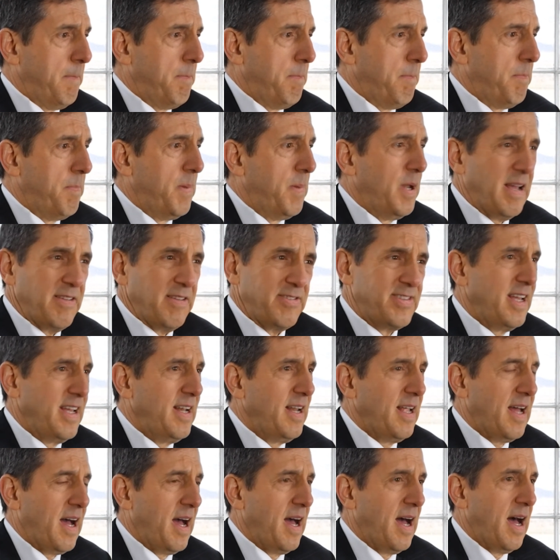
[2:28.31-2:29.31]
But I
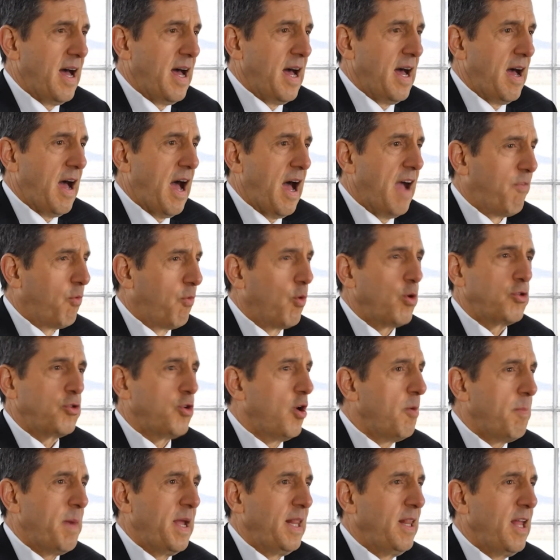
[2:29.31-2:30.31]
said, I've worked all
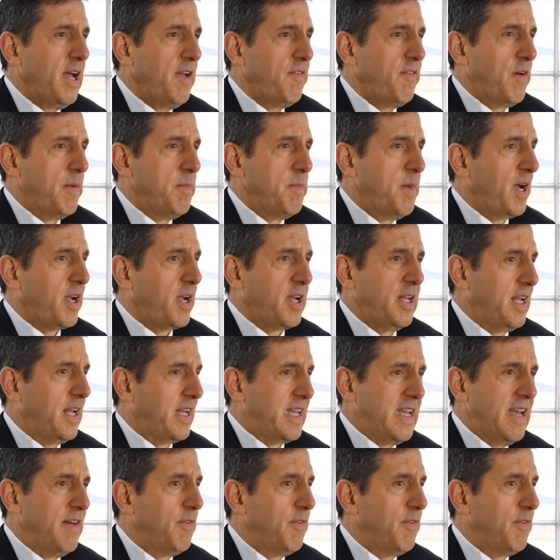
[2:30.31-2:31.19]
my life. I'm not going to give